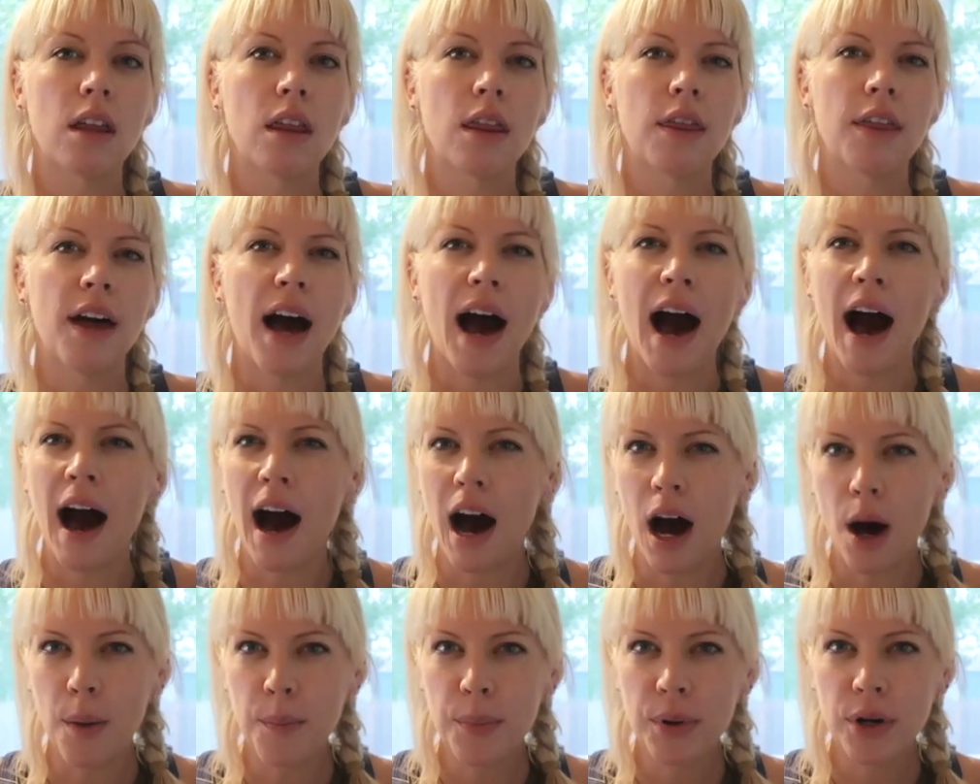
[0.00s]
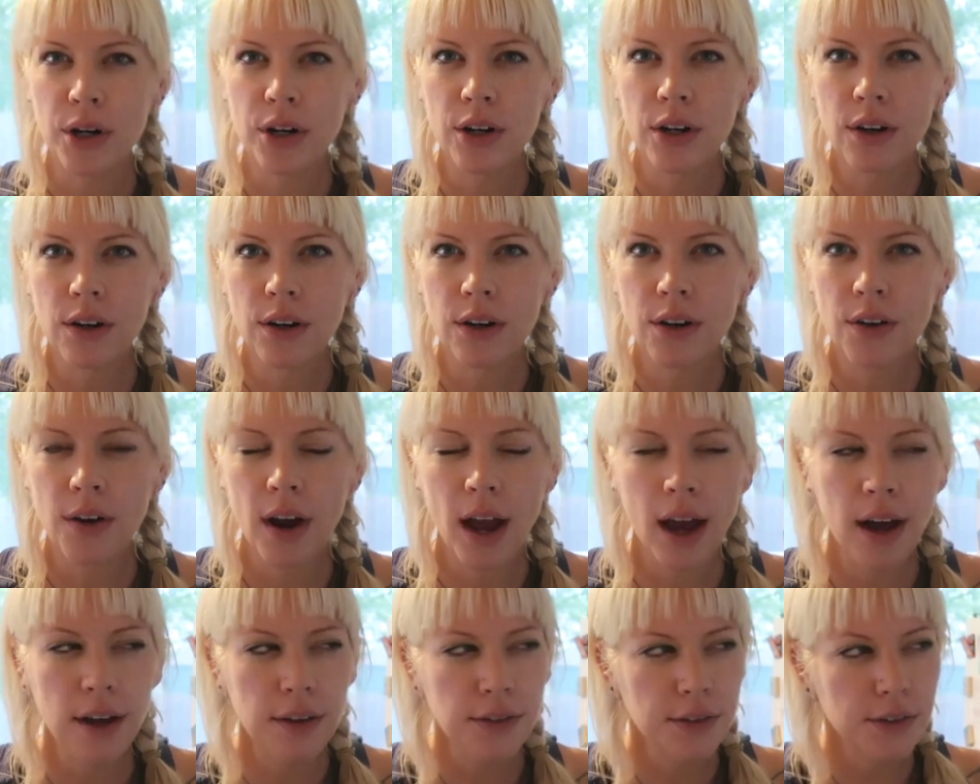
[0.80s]
the Hopper
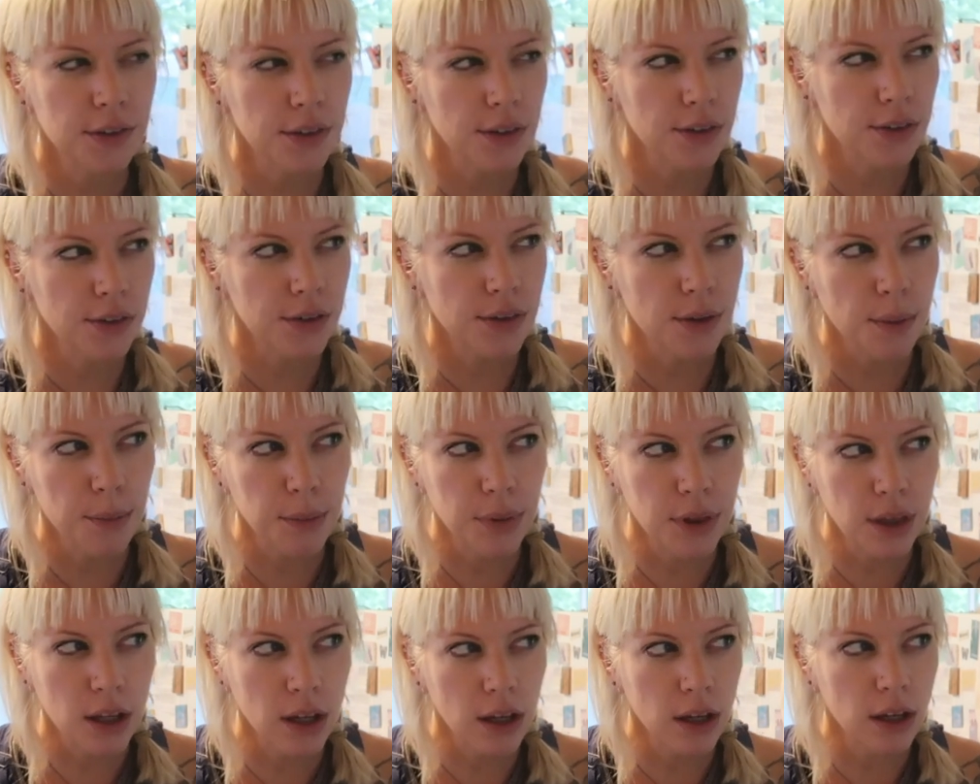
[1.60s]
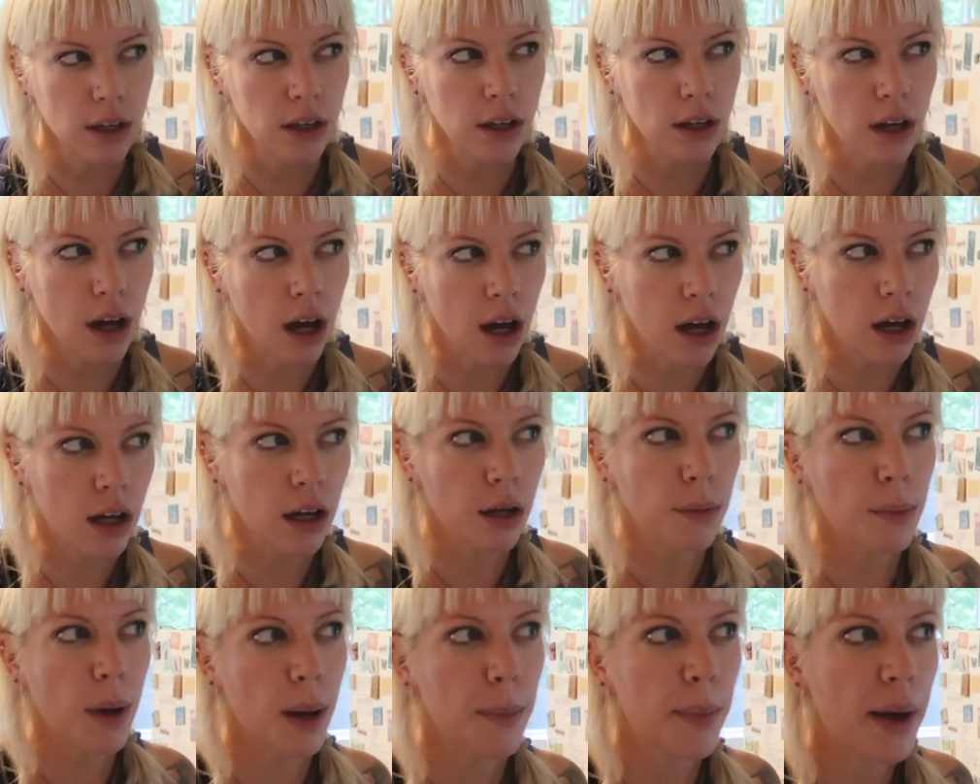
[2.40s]
grant or something.
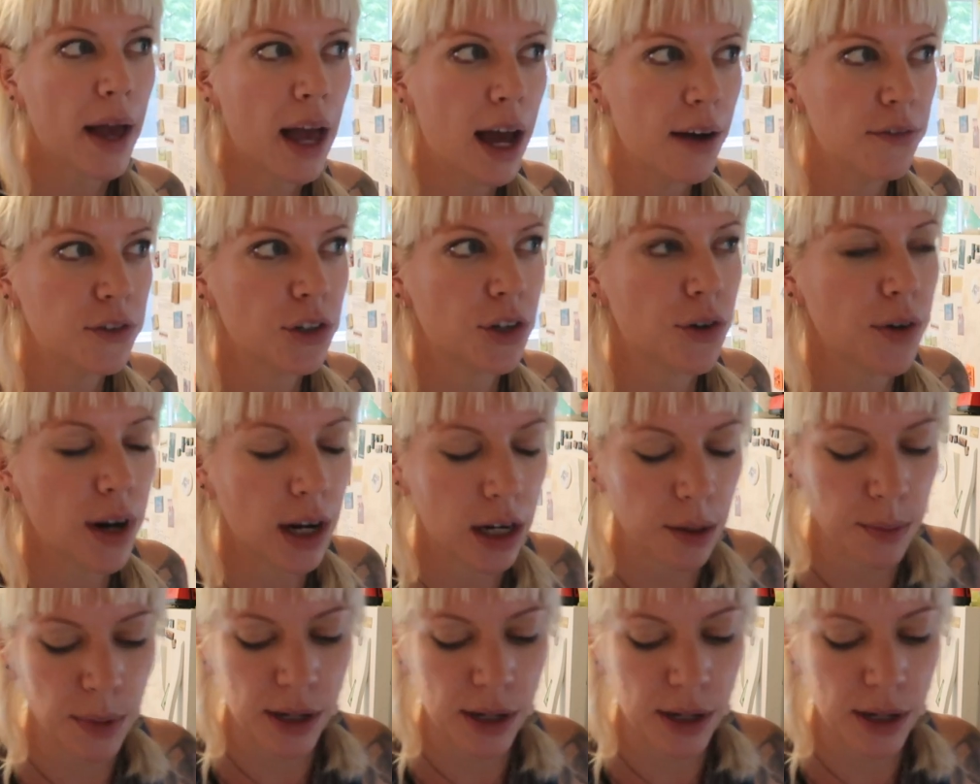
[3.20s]
I might have to correct